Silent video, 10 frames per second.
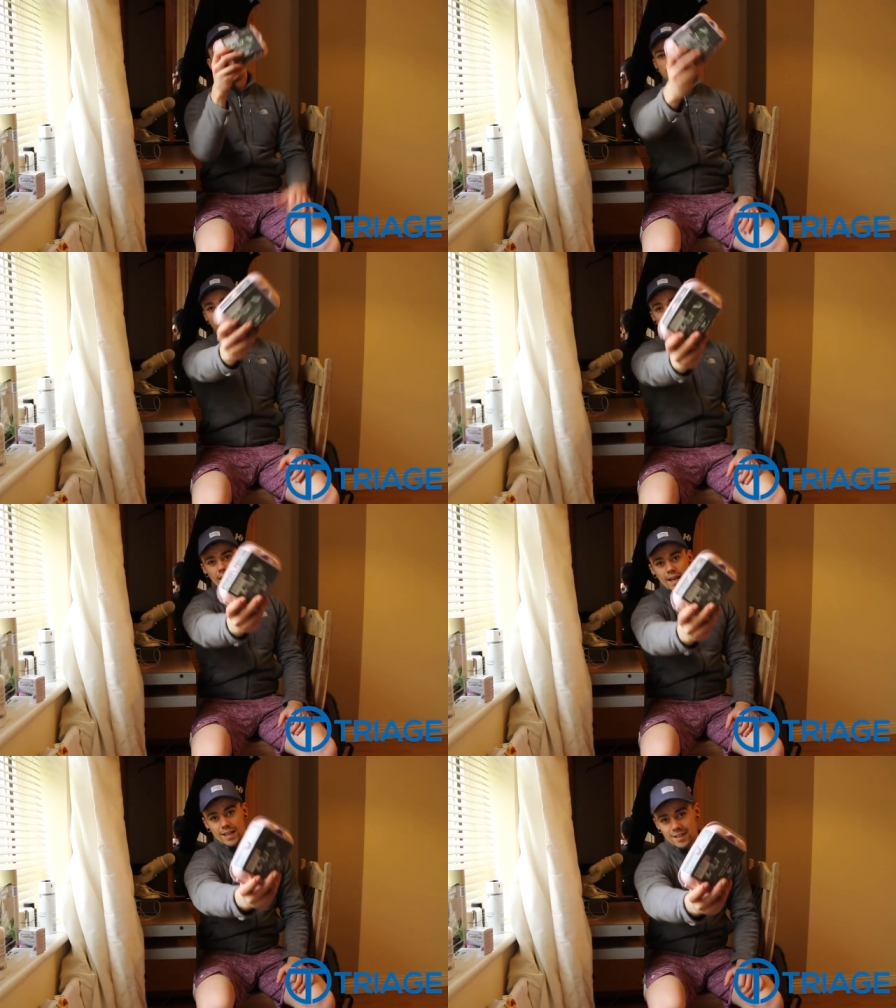Duck
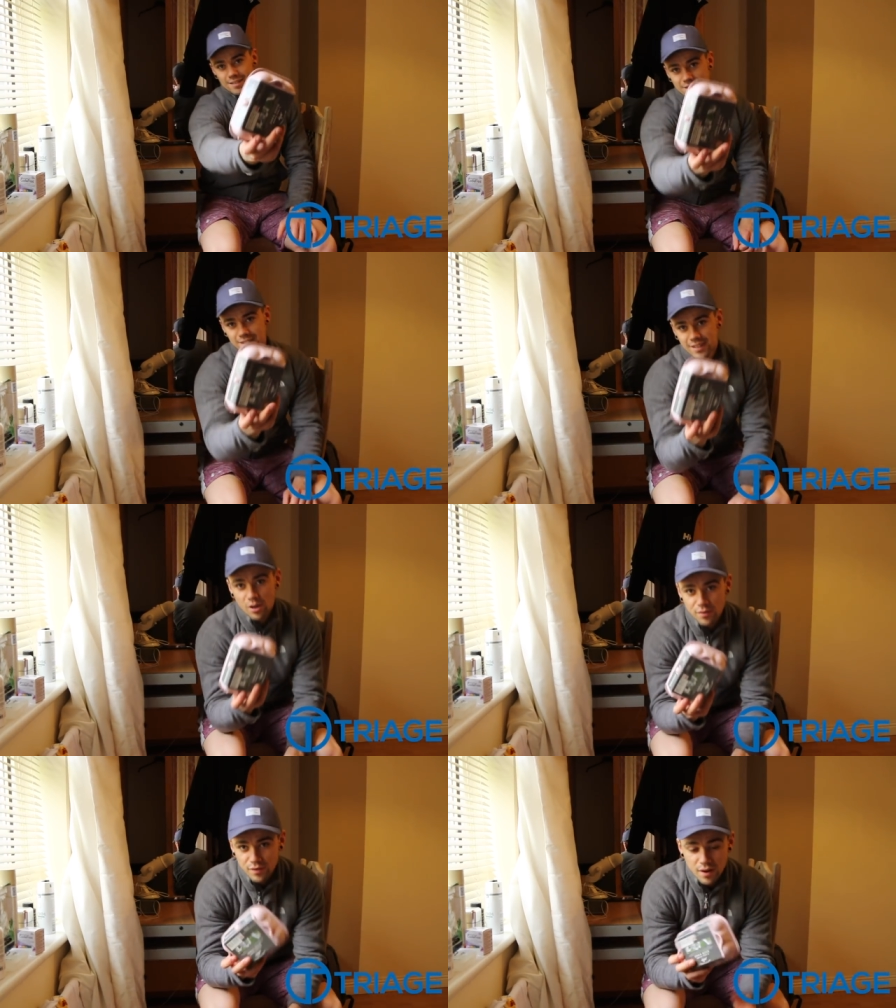eggs.
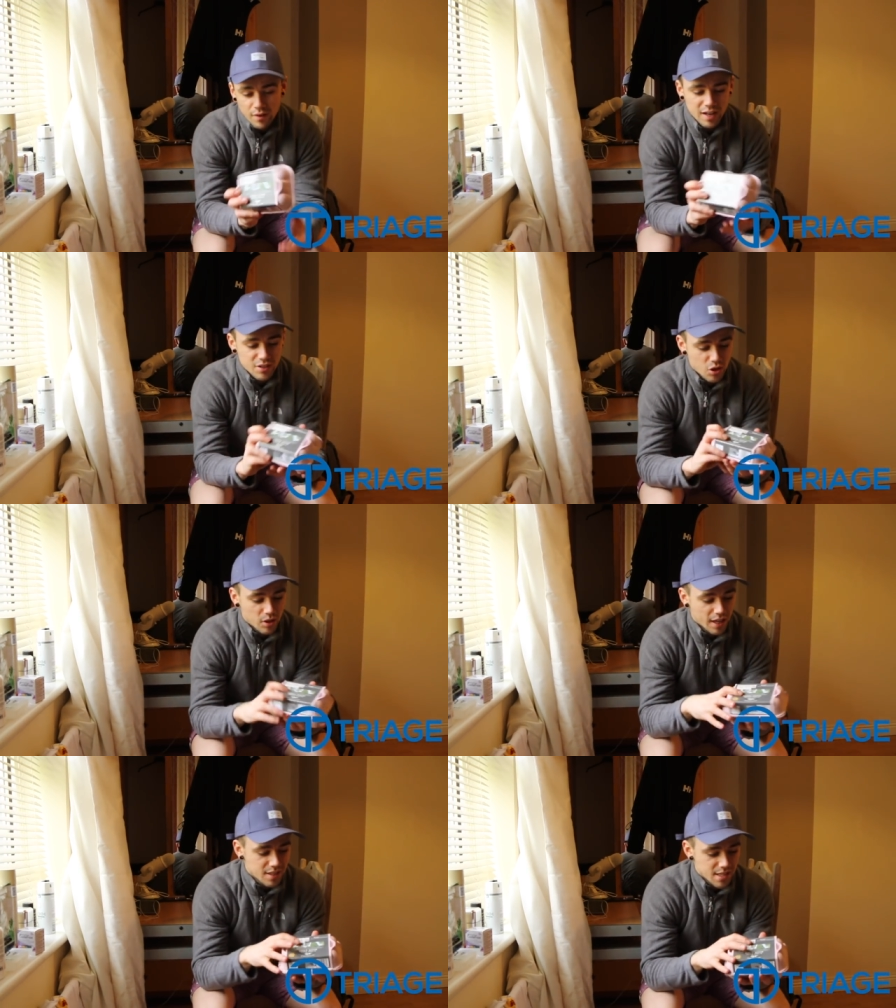Now, if you've never had
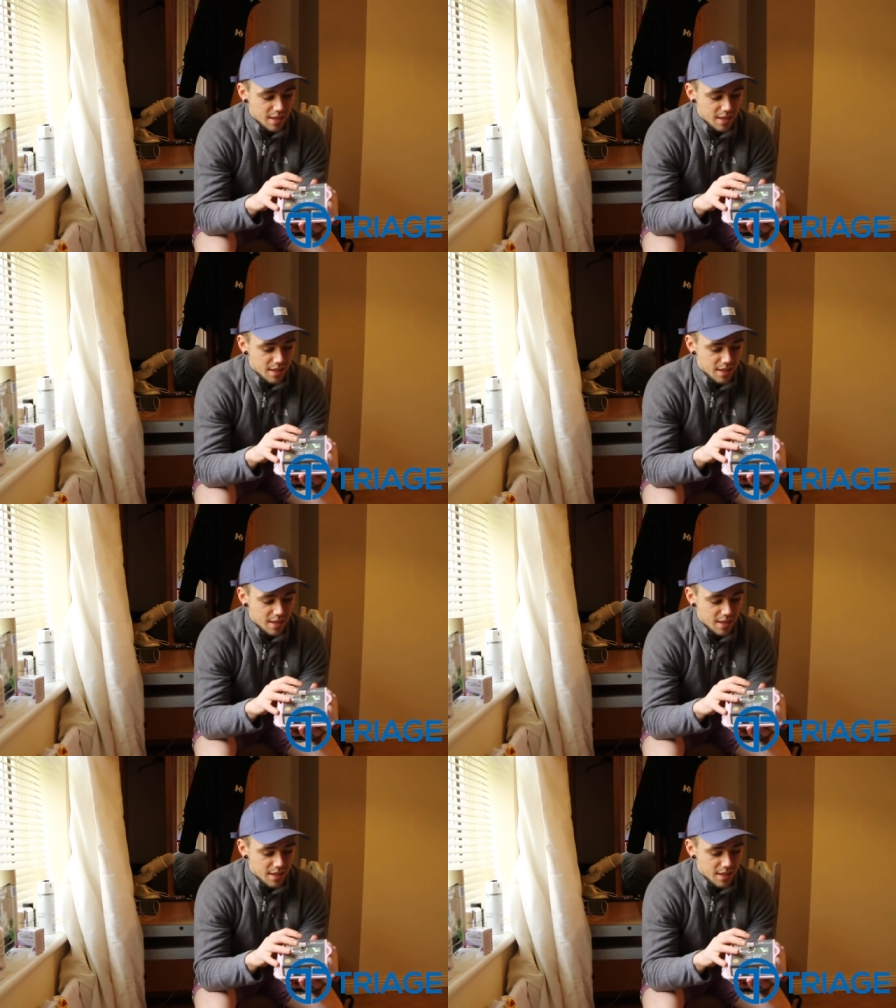duck eggs,